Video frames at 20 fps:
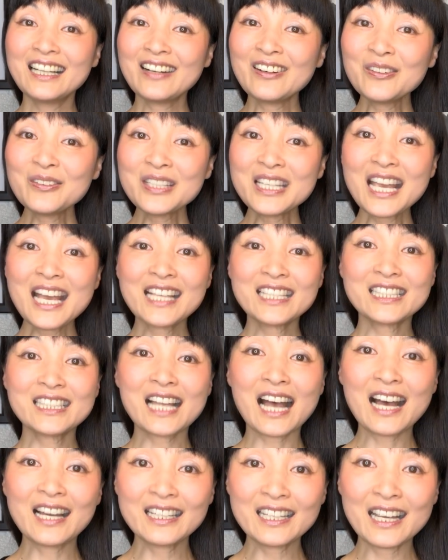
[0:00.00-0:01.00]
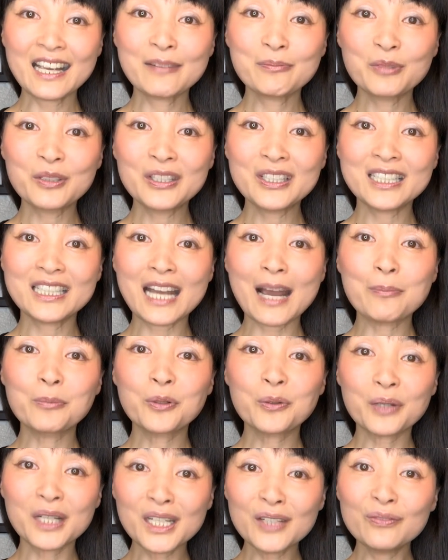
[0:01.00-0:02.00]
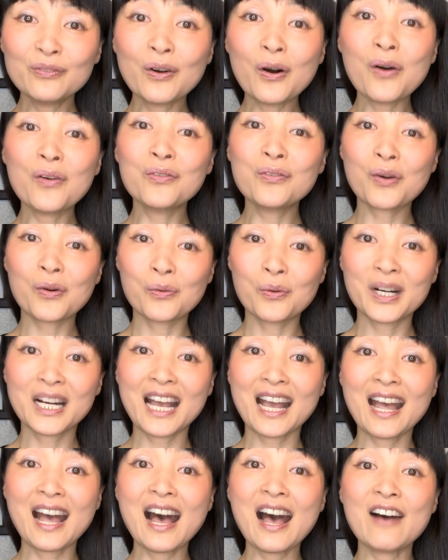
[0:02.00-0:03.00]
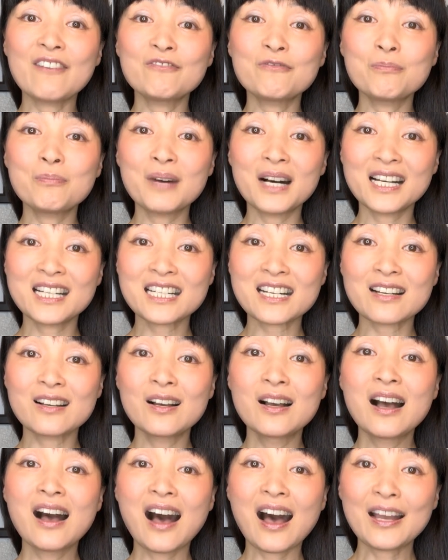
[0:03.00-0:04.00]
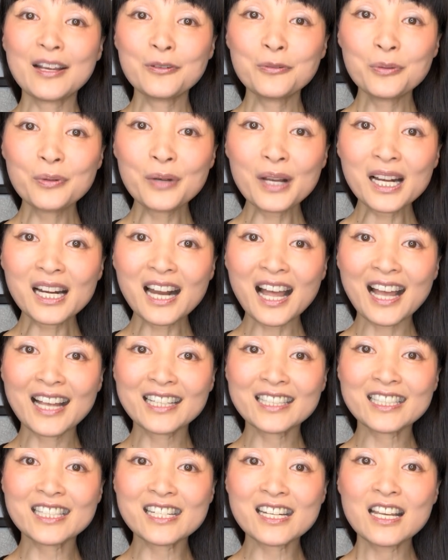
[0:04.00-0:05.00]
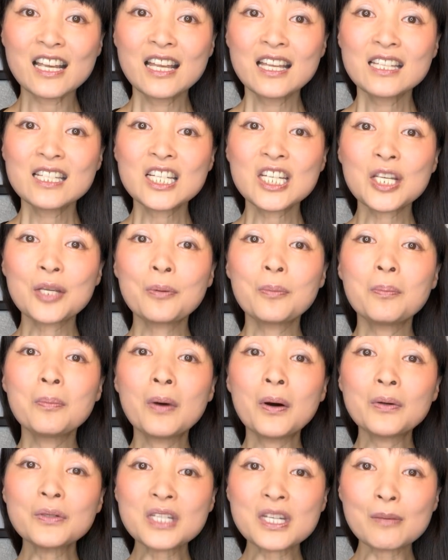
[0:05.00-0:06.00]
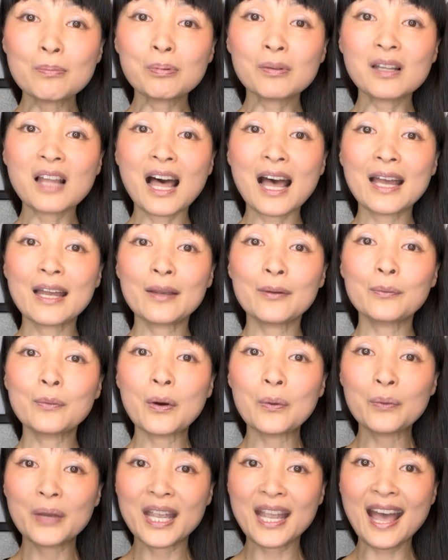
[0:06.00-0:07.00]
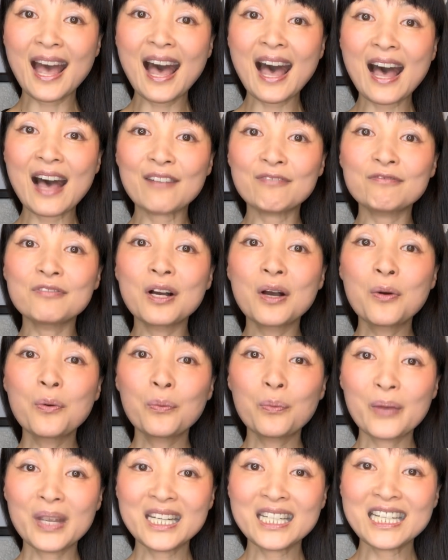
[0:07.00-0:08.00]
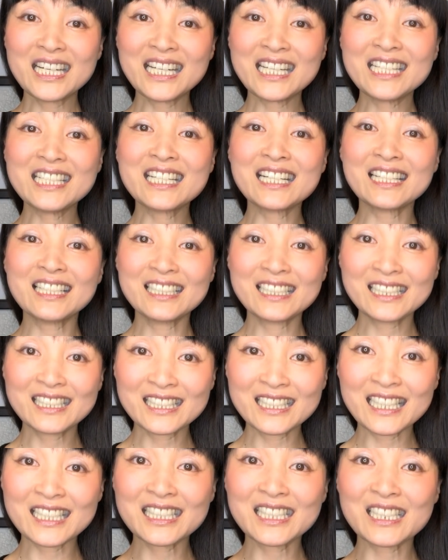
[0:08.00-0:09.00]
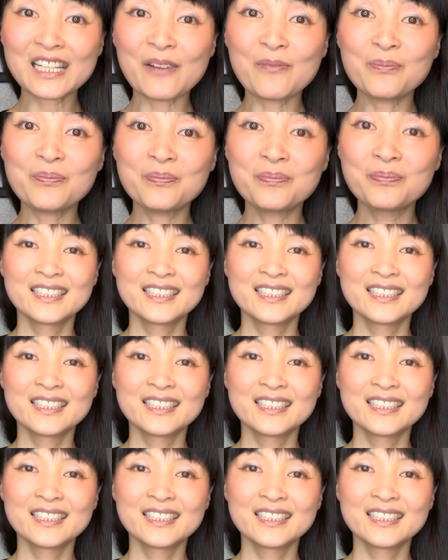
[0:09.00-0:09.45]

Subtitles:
Oh yes, I am good. I'm grateful for what I have, but I realized to multiply what we have, we need a system.